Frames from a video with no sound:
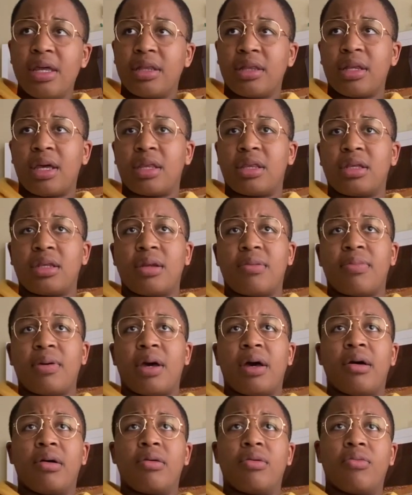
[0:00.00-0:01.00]
nothing
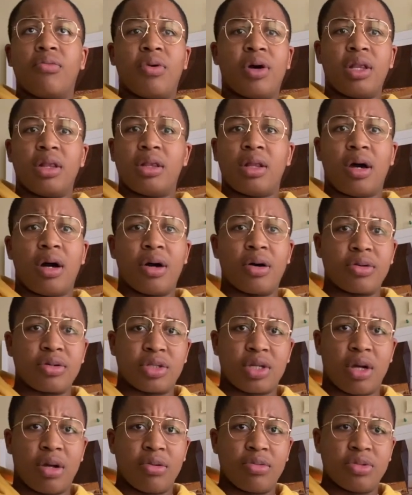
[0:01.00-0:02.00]
about what long
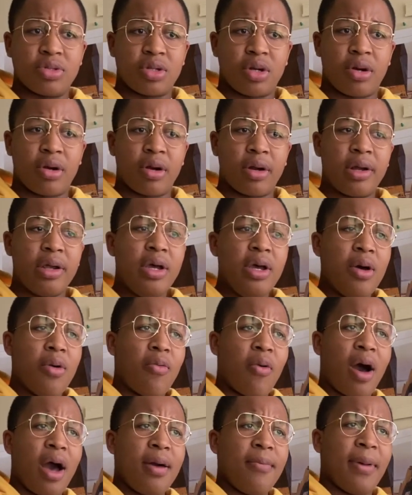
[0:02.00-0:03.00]
tones are.
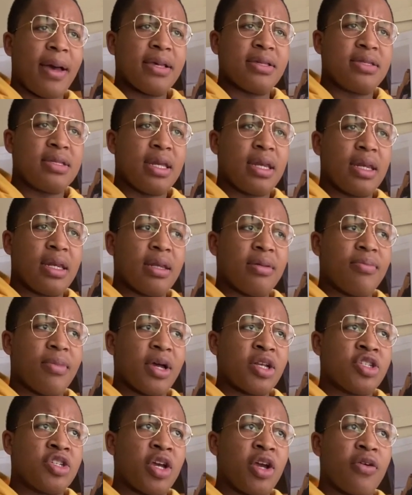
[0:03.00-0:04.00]
Why am I sitting in my
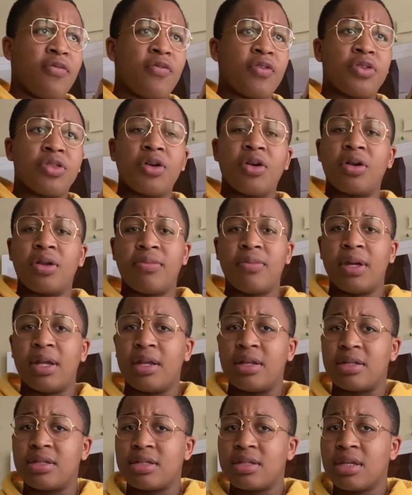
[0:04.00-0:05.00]
chair for 30
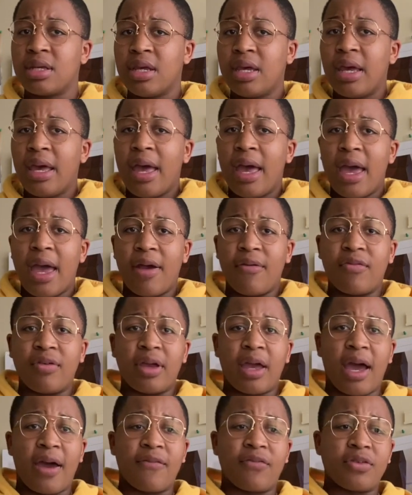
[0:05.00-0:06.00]
minutes every
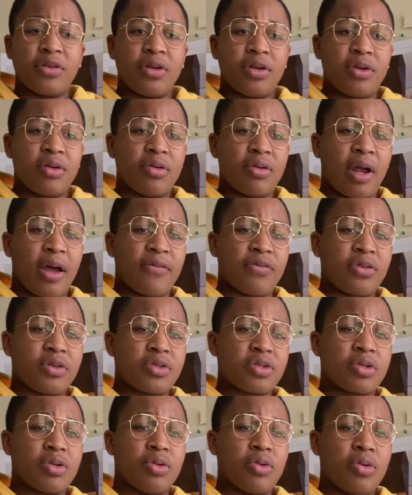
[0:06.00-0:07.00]
afternoon after
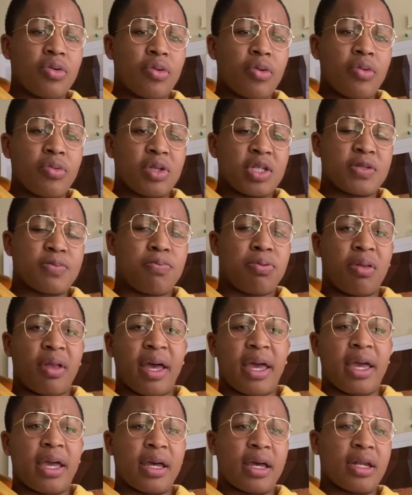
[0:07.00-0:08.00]
school just
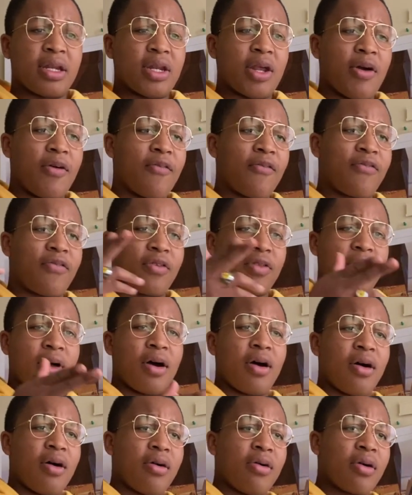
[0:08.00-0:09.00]
playing a note for
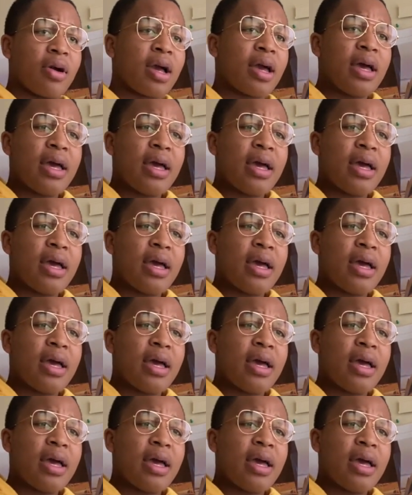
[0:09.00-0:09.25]
long?